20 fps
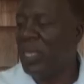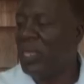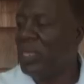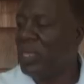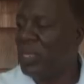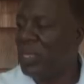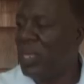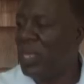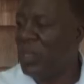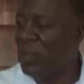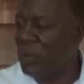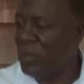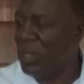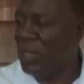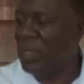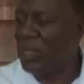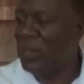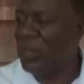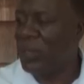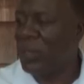that I will
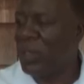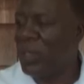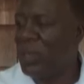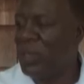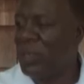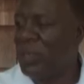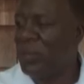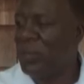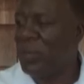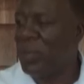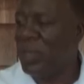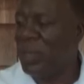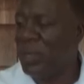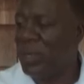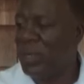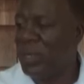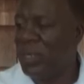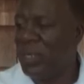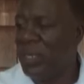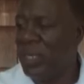get a scholarship, and
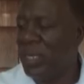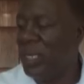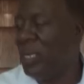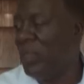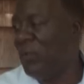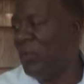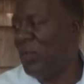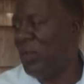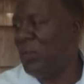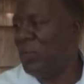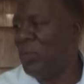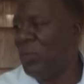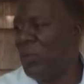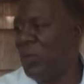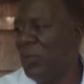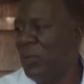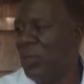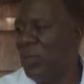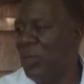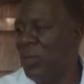he lived up
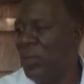to,